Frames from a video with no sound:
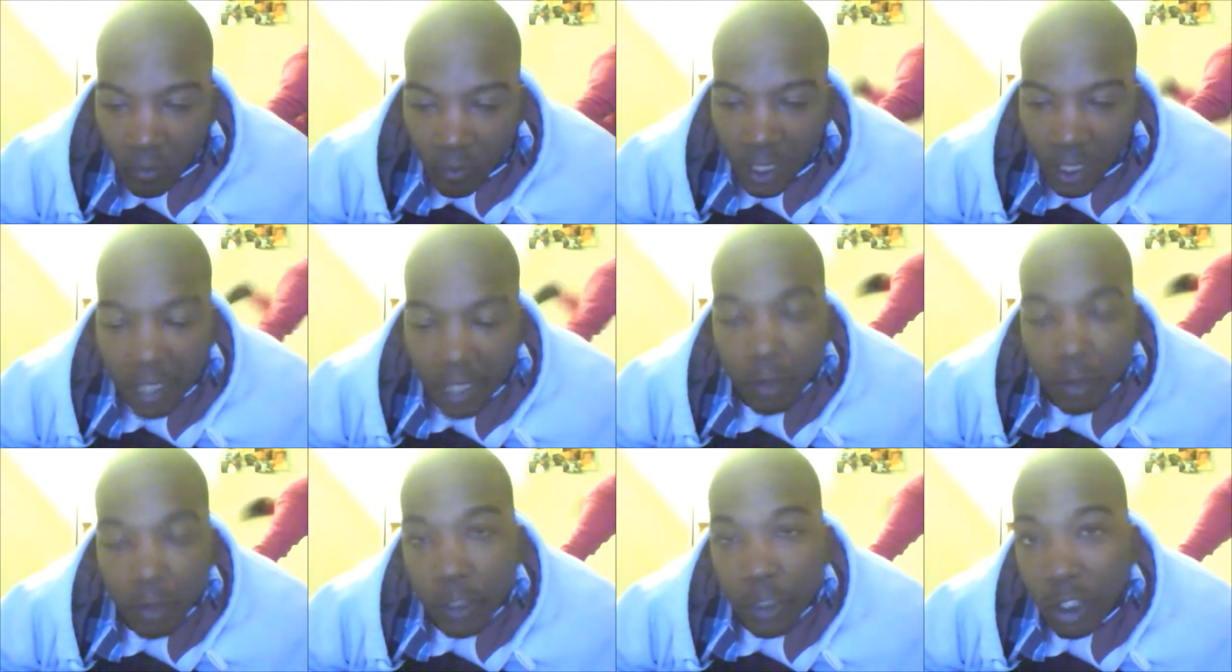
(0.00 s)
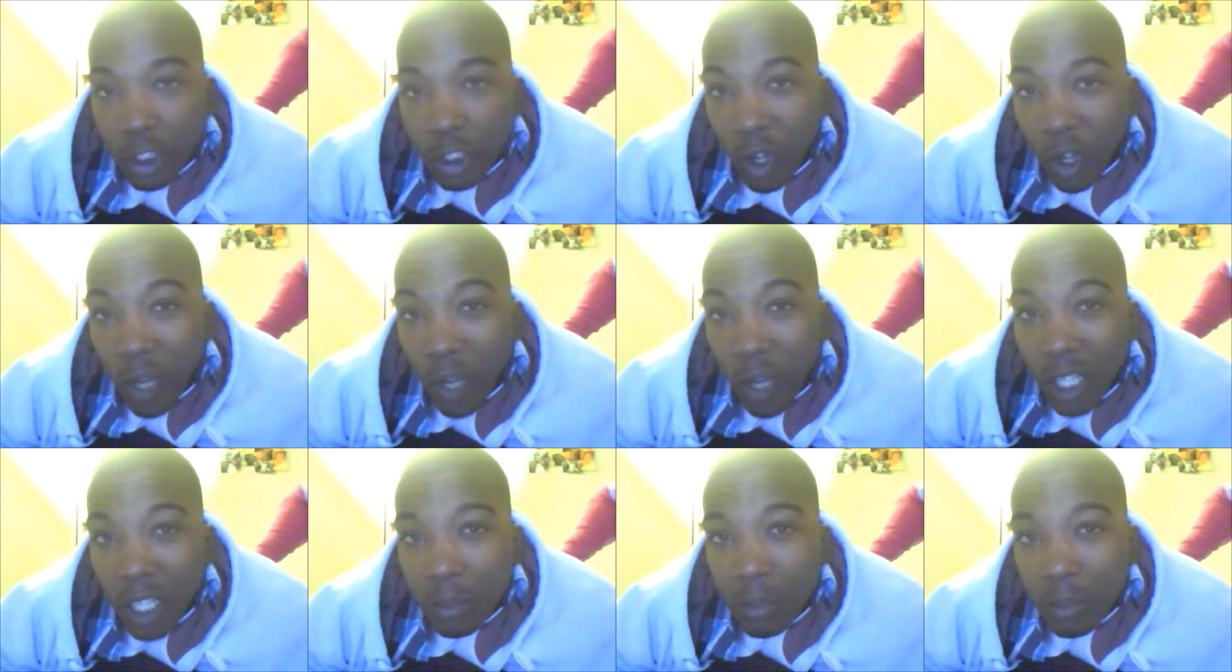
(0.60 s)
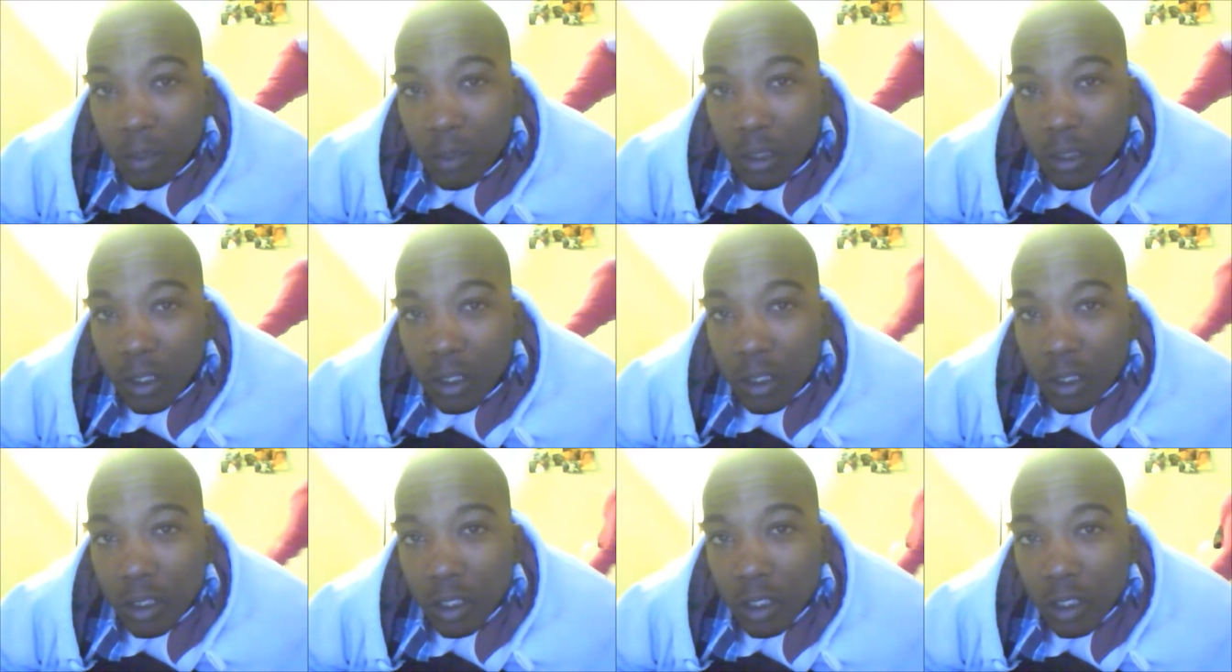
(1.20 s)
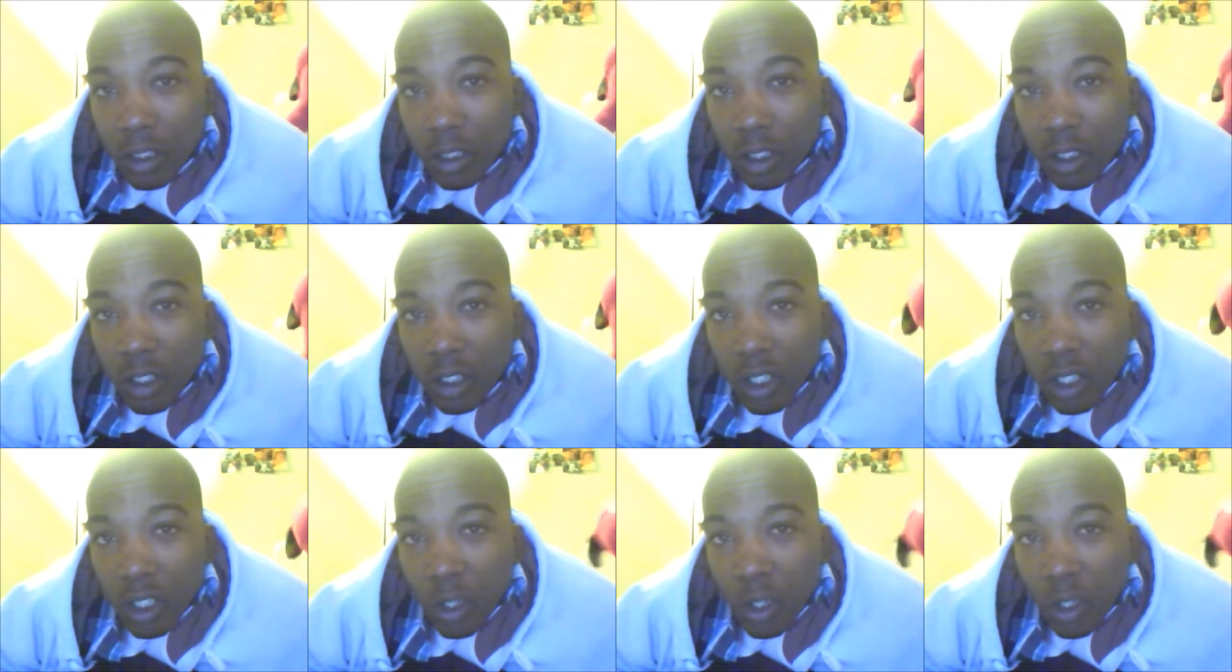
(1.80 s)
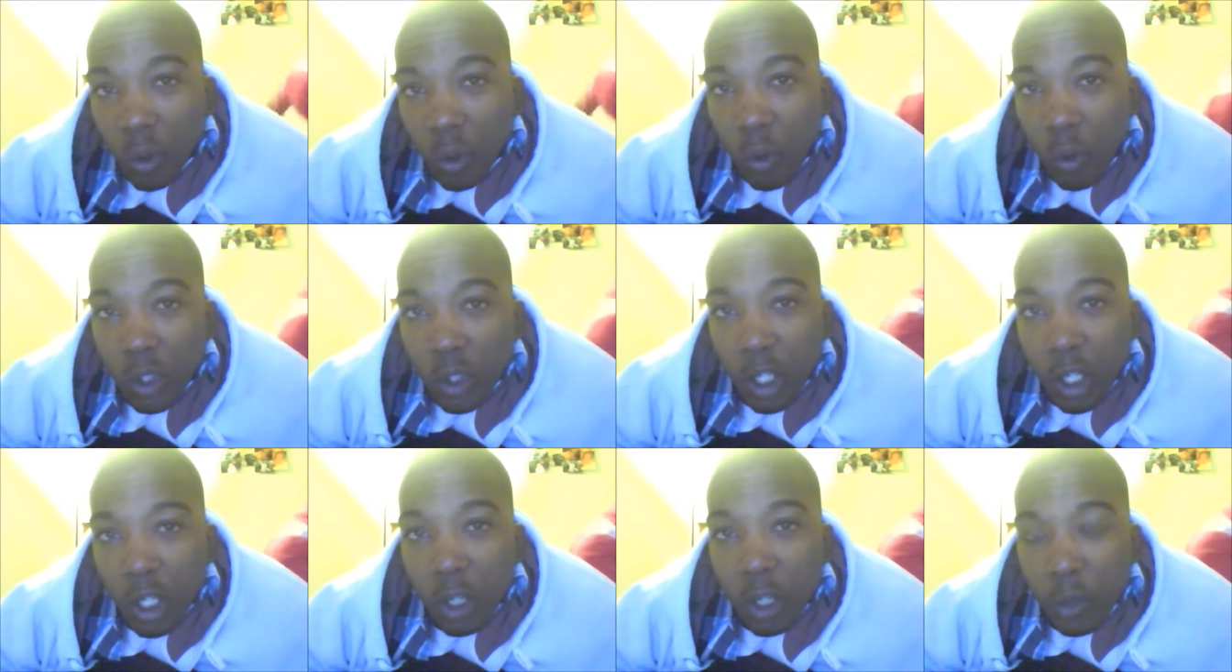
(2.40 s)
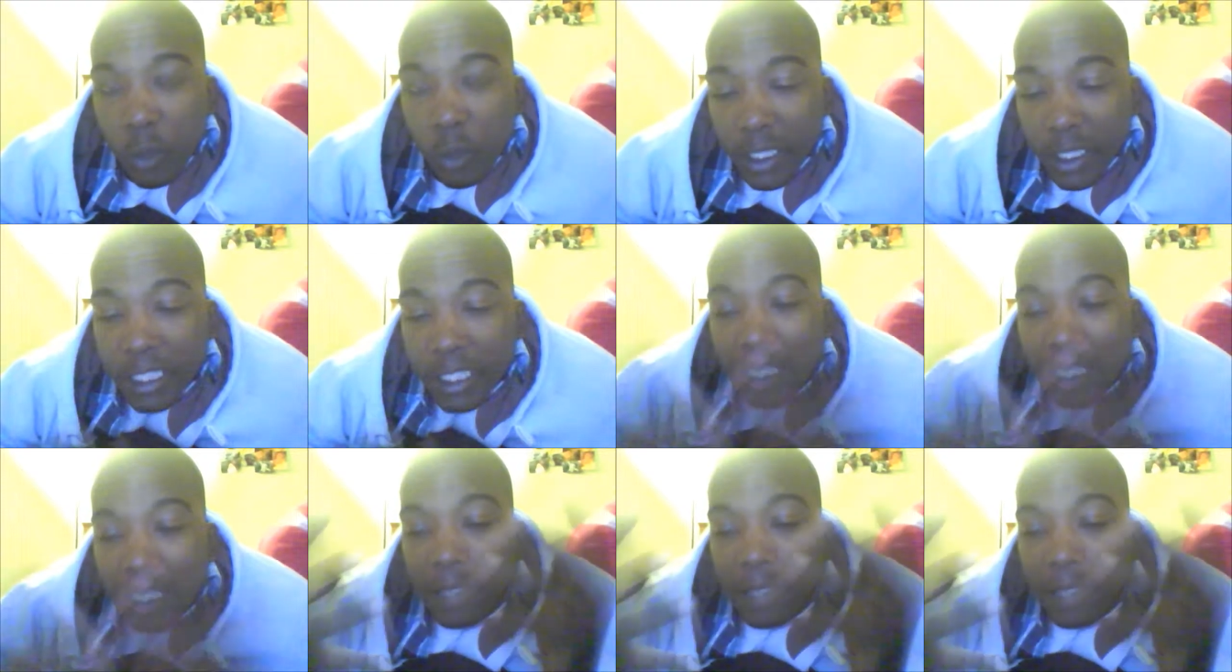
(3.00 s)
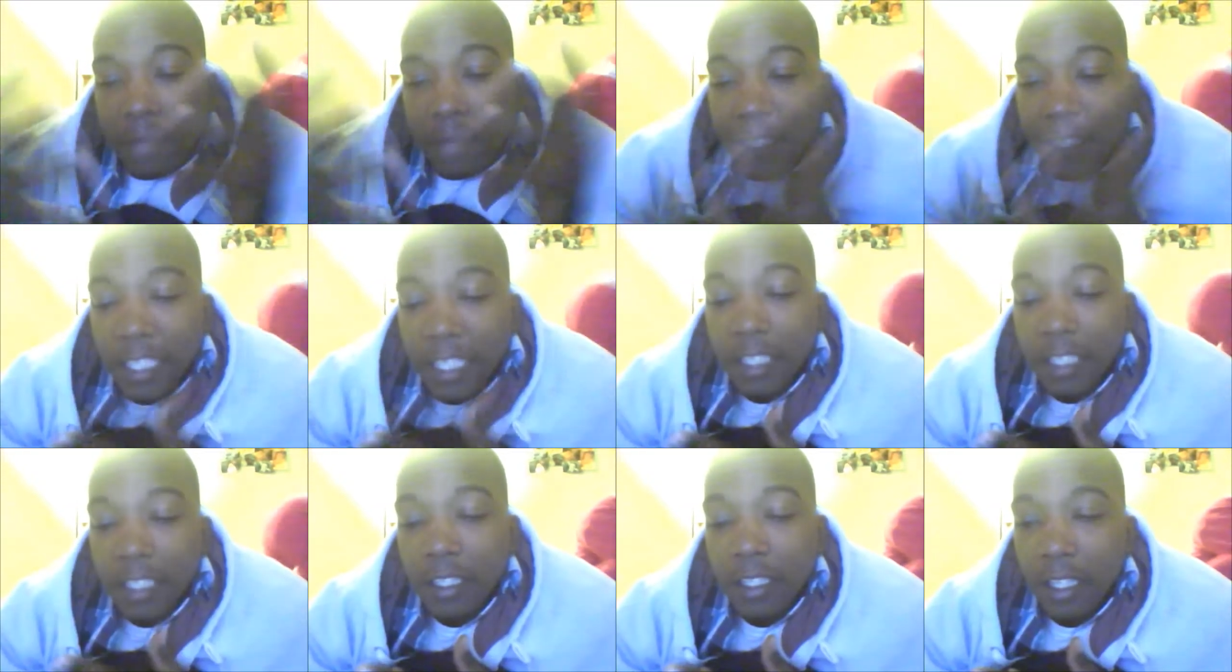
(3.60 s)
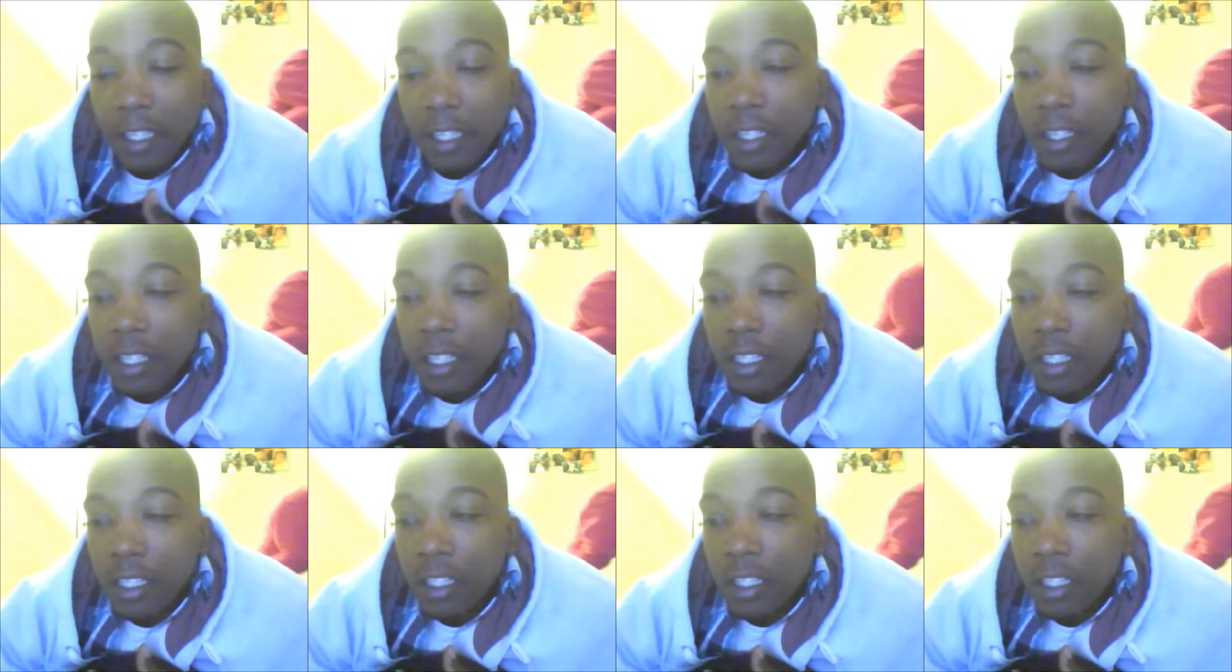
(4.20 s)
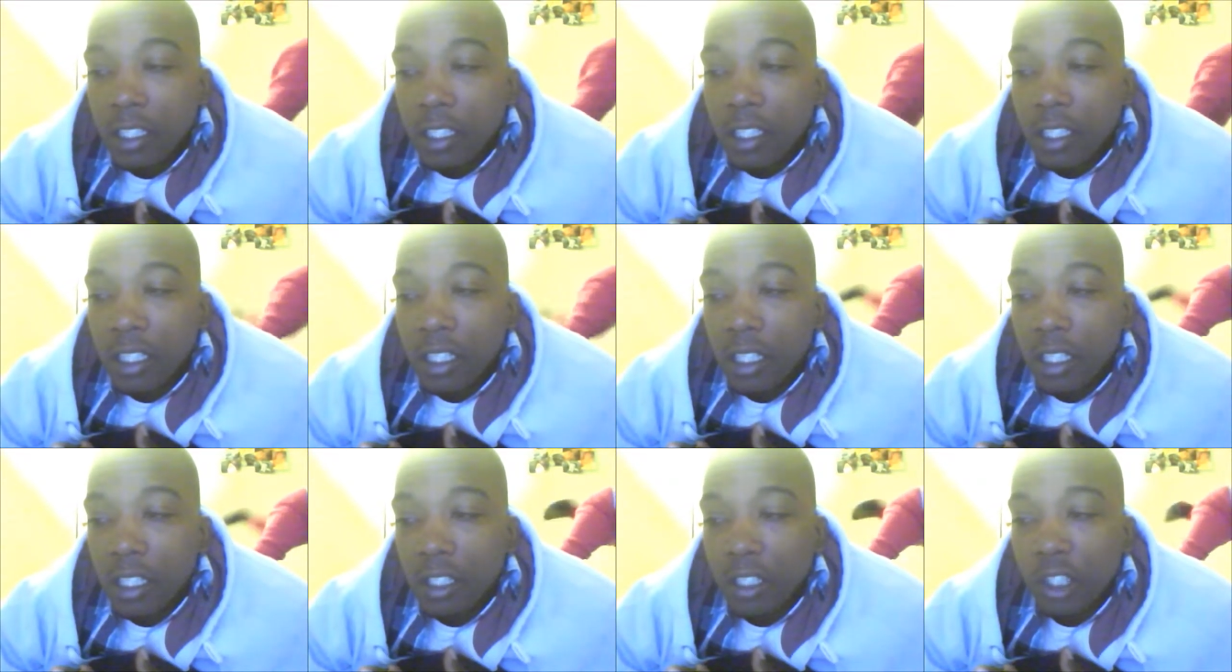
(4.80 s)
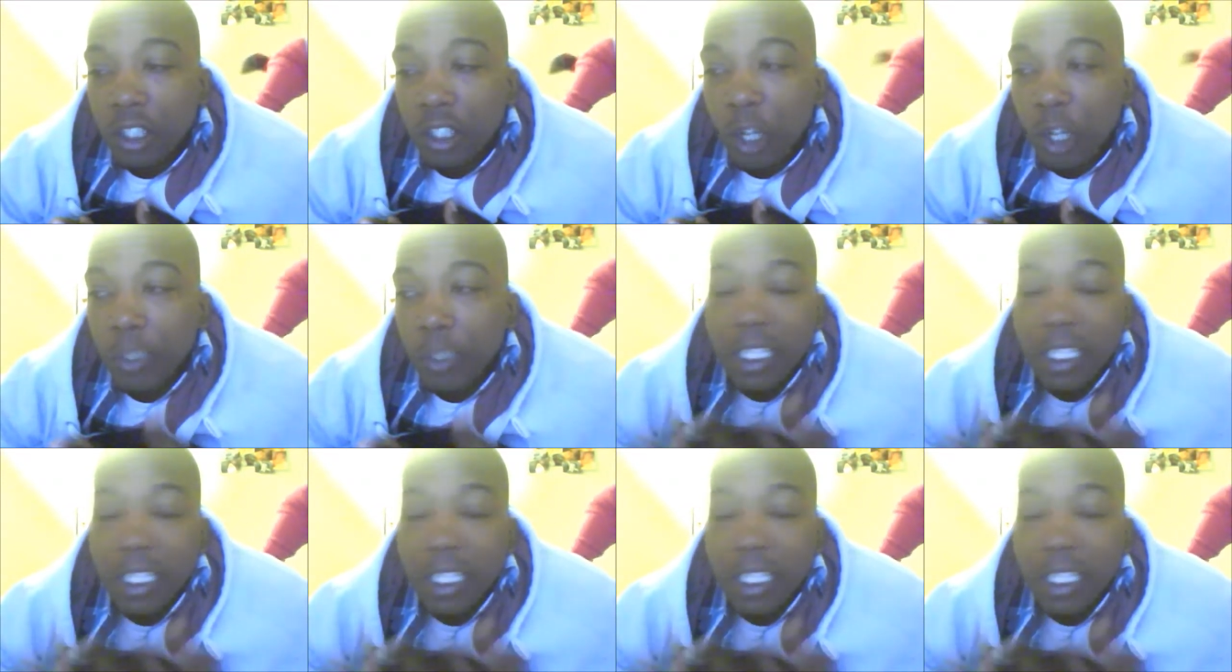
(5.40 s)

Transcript: And if we grow up, you know, we can convene, you know, we can